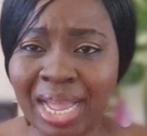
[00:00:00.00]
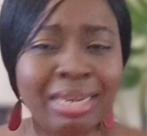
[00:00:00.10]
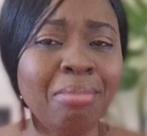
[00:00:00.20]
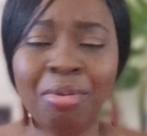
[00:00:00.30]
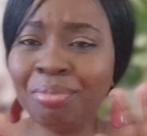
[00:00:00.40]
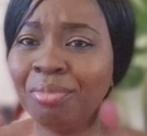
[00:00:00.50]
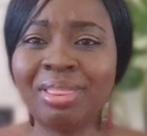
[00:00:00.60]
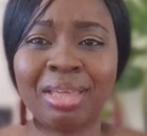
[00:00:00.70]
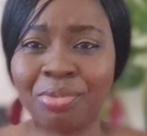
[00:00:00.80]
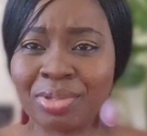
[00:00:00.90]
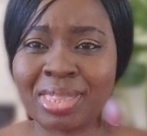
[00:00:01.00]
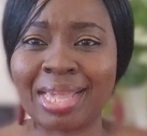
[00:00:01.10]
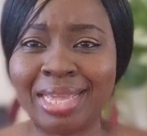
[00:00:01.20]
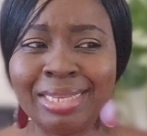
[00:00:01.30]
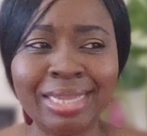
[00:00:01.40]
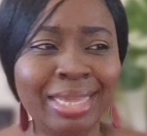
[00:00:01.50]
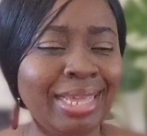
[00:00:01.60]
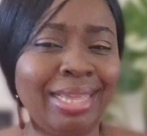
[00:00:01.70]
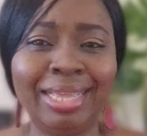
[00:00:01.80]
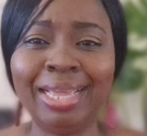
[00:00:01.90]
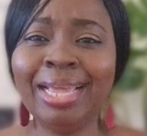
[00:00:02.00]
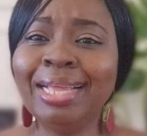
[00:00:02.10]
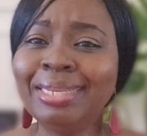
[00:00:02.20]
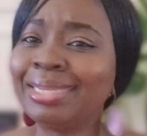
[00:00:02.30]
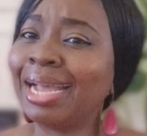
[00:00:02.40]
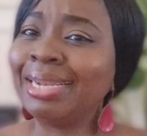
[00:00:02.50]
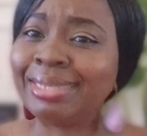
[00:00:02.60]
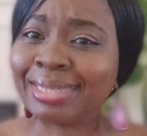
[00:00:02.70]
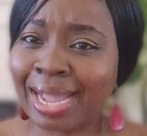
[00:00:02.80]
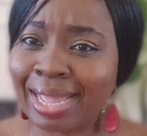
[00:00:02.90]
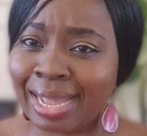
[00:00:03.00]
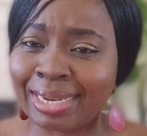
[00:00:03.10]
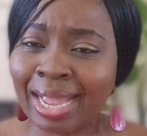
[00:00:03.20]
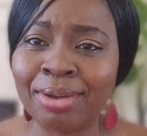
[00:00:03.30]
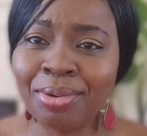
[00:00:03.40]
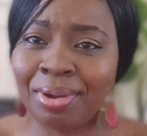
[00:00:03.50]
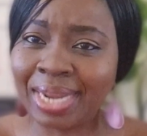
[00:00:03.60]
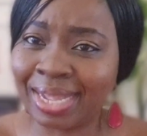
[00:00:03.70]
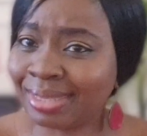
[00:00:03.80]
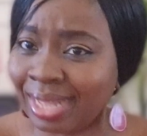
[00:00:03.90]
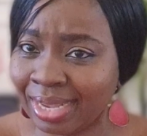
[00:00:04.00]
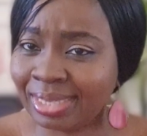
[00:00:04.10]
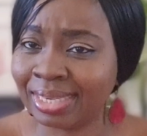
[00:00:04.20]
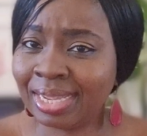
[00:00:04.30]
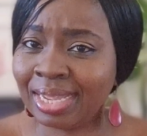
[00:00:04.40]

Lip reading: And the mother was saying, hey, the child is tired. I don't understand.